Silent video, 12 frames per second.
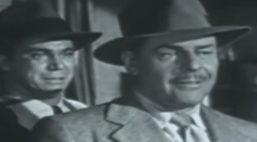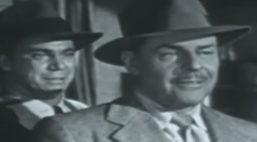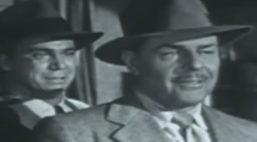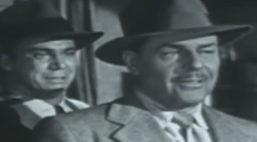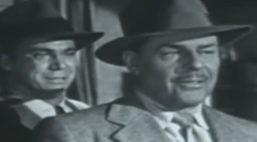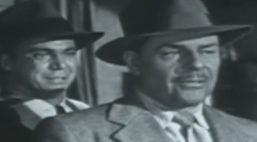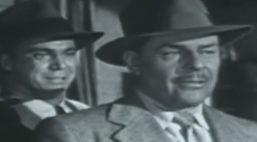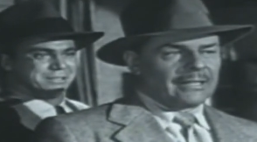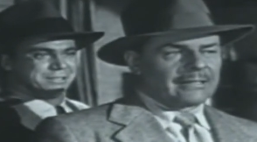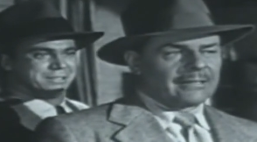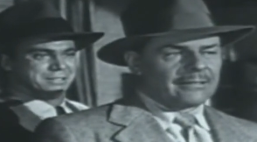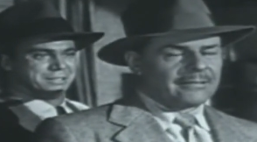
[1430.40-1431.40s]
Speaker 1: So,
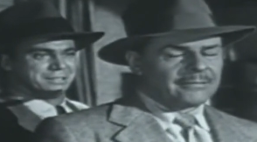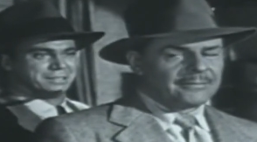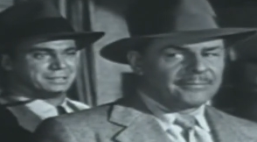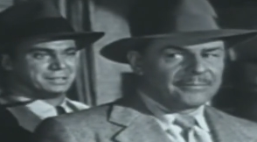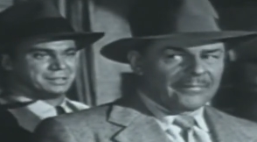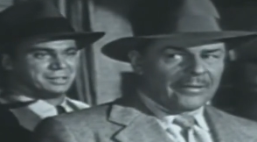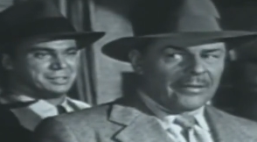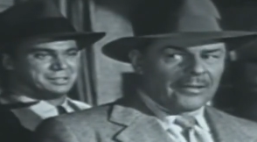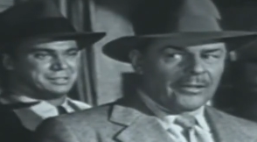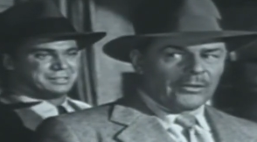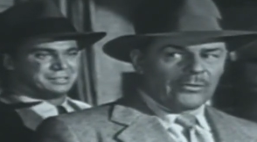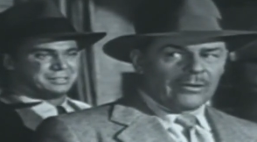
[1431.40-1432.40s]
Ratka,
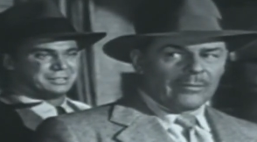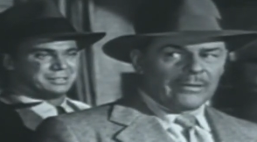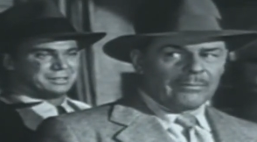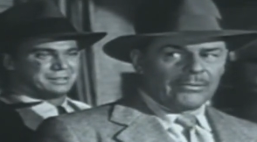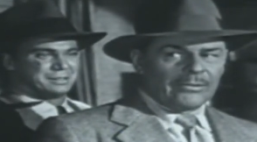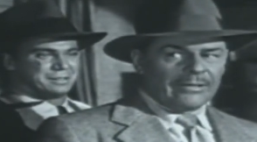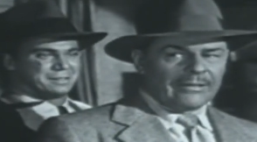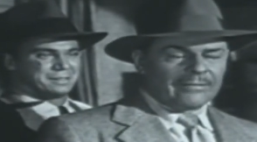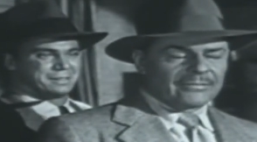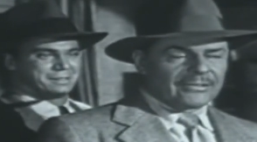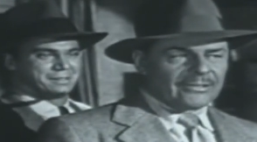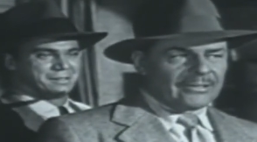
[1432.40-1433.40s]
you are my boy
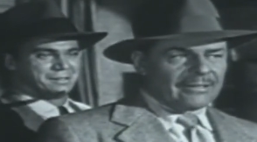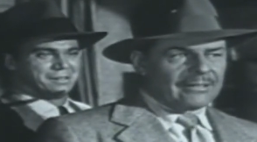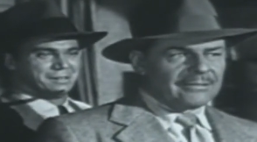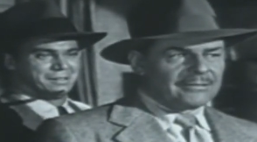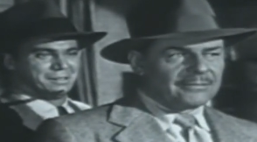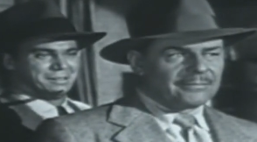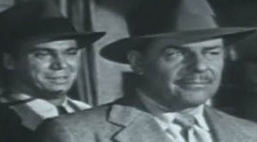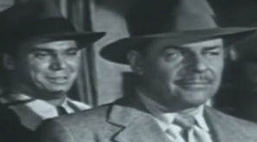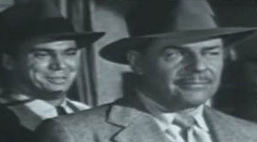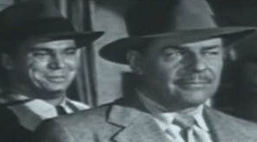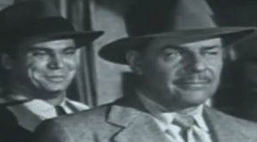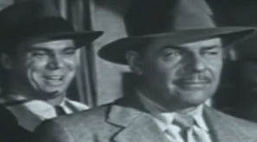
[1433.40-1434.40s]
after all, huh?
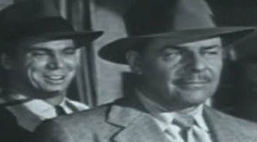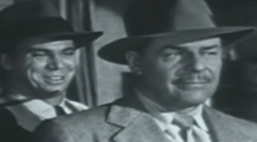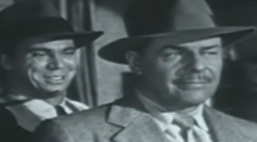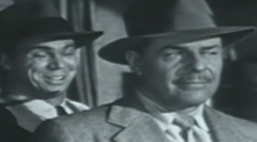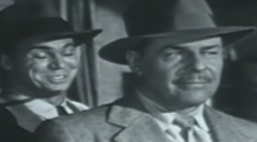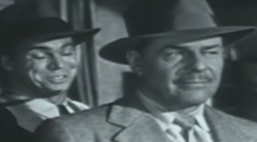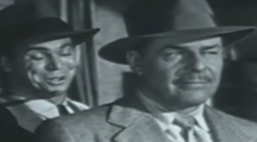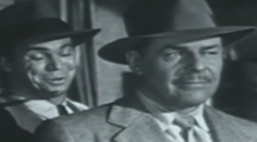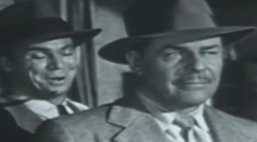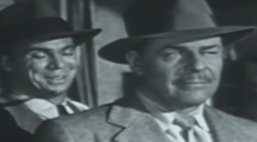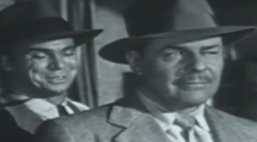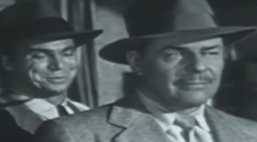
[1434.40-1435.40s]
Well, that's a
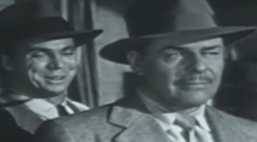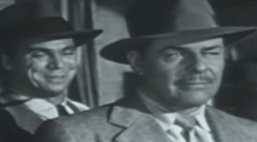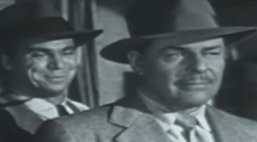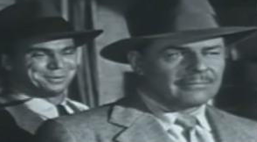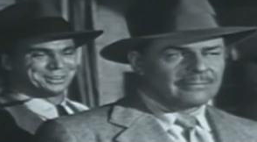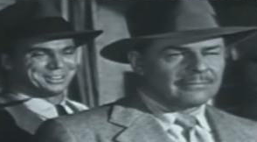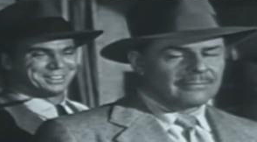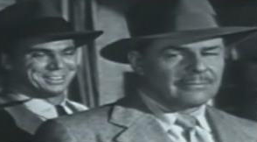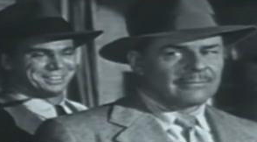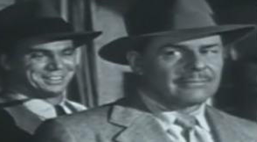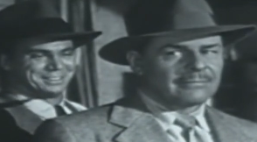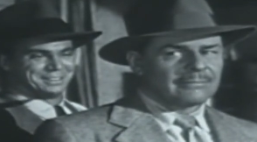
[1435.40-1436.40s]
quaint way of putting it.
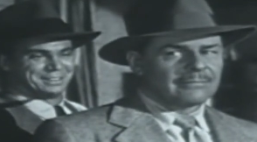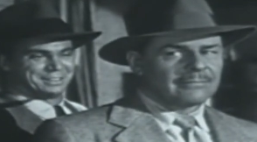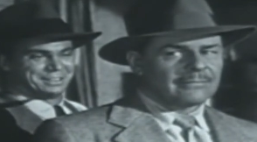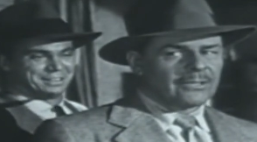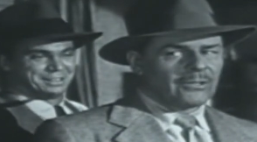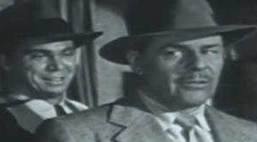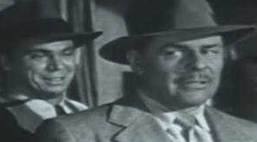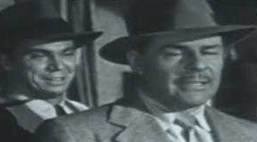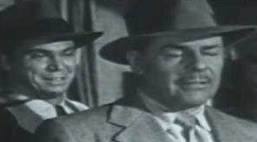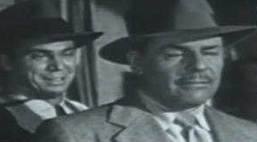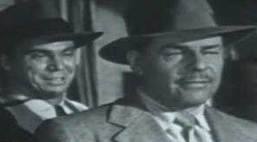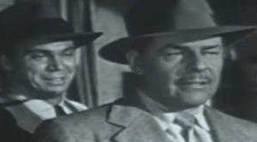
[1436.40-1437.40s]
The whole
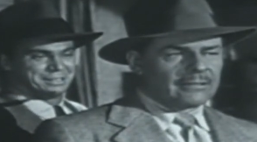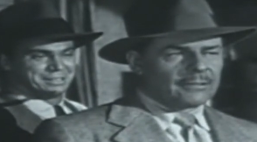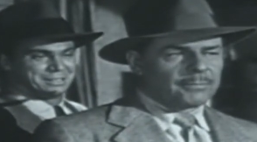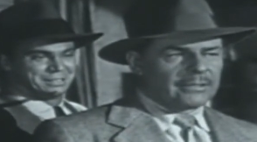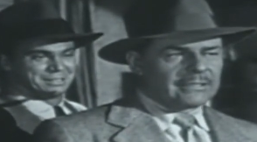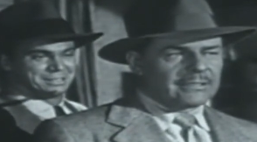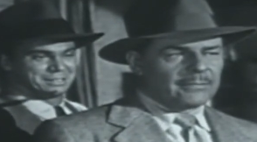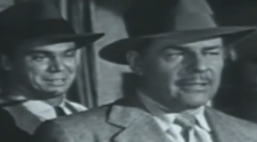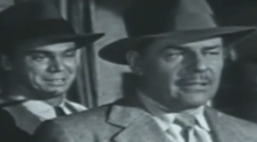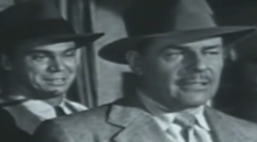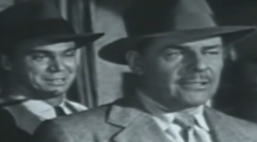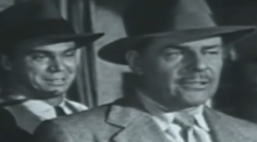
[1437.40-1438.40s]
deal fell into place the
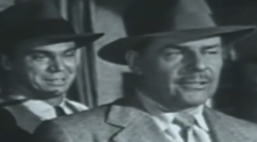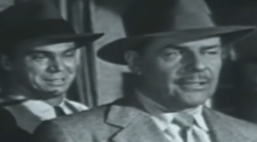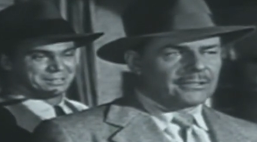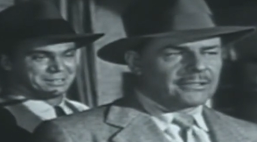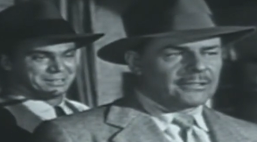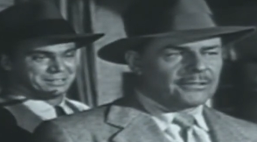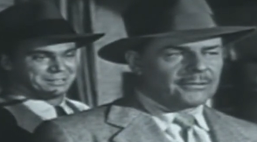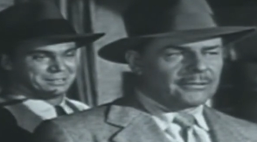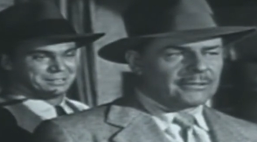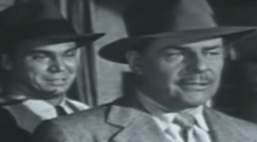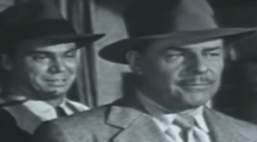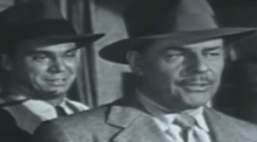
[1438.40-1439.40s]
minute I saw your
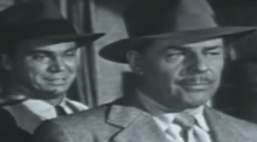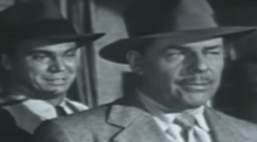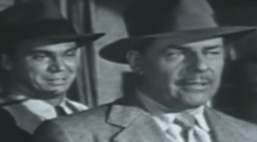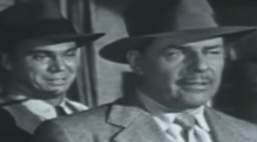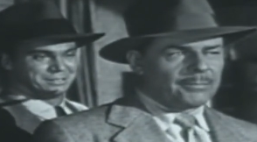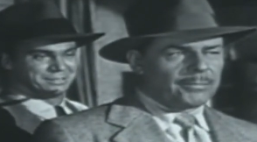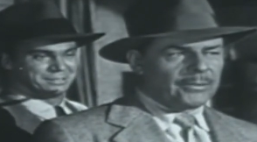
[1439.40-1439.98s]
stooge. You played it